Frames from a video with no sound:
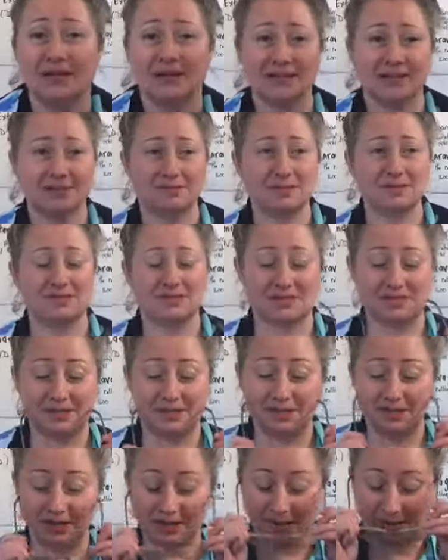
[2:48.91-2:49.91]
let me
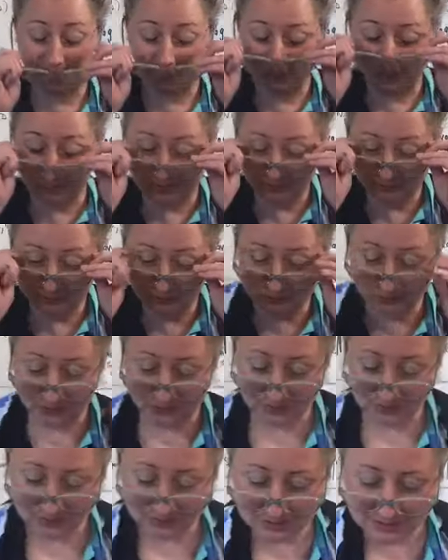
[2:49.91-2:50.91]
see how many
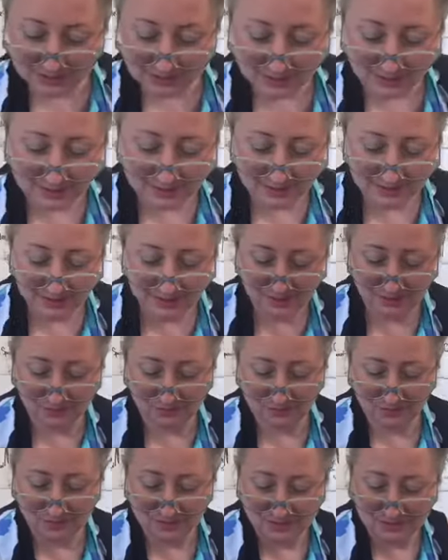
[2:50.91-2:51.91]
viewers and if
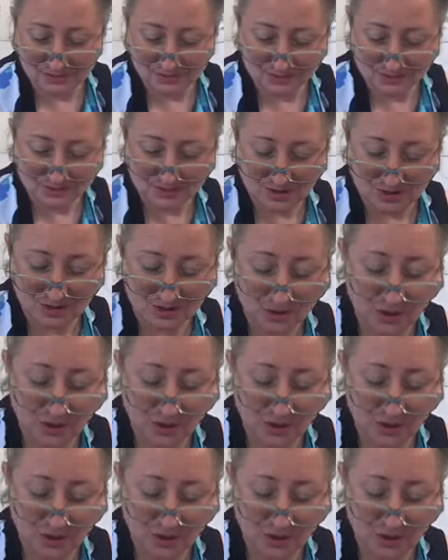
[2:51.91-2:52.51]
we can start.